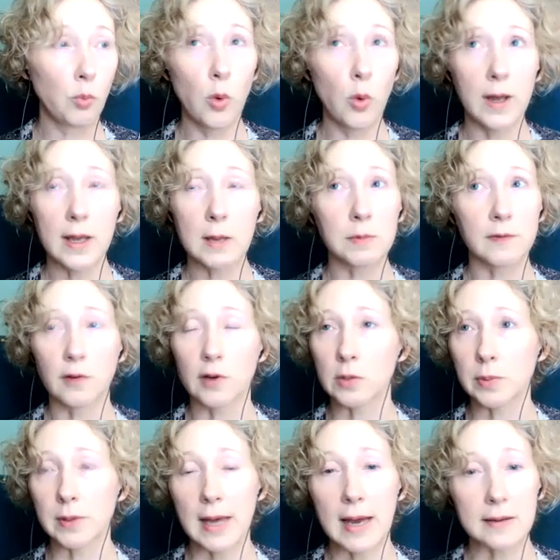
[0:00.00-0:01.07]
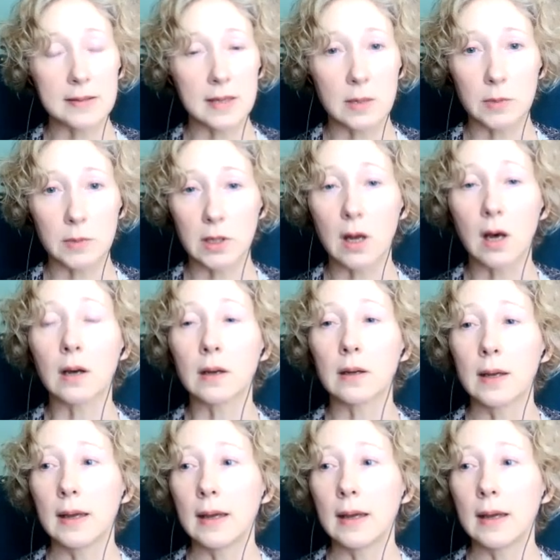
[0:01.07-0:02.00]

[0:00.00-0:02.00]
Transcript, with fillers: way before the plaques come along.